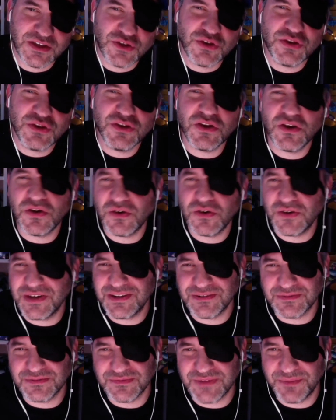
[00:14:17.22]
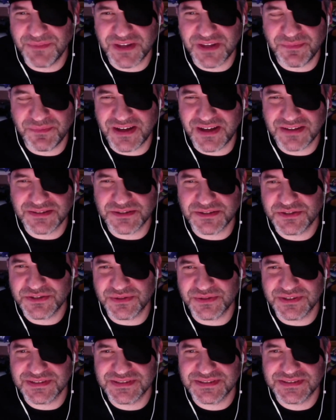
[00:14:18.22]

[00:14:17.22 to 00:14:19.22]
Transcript: No, I don't. I'm not a boxer shorts.